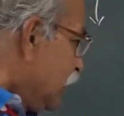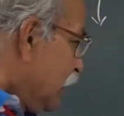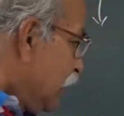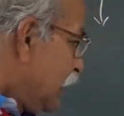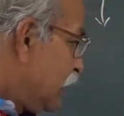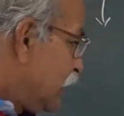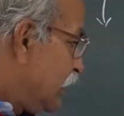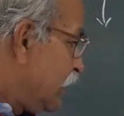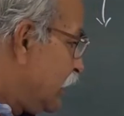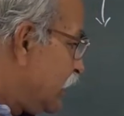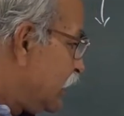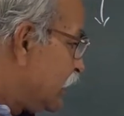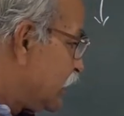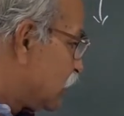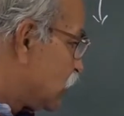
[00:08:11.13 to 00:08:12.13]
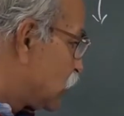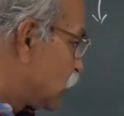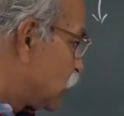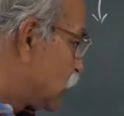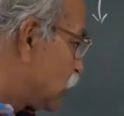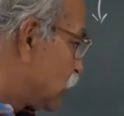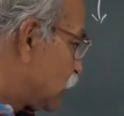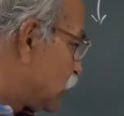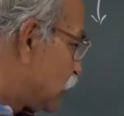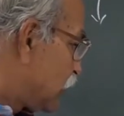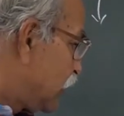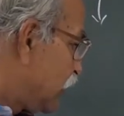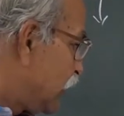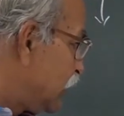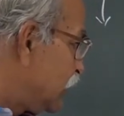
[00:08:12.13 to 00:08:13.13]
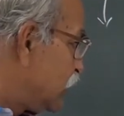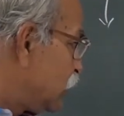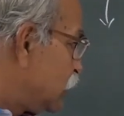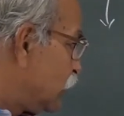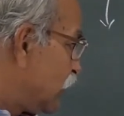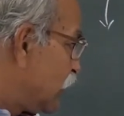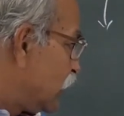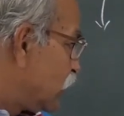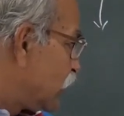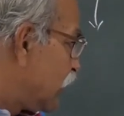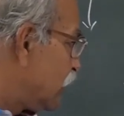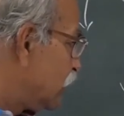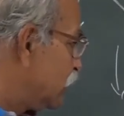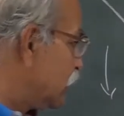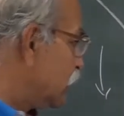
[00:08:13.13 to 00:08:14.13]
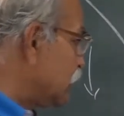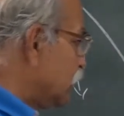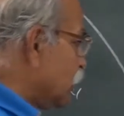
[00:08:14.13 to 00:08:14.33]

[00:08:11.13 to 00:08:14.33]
and hence you can write this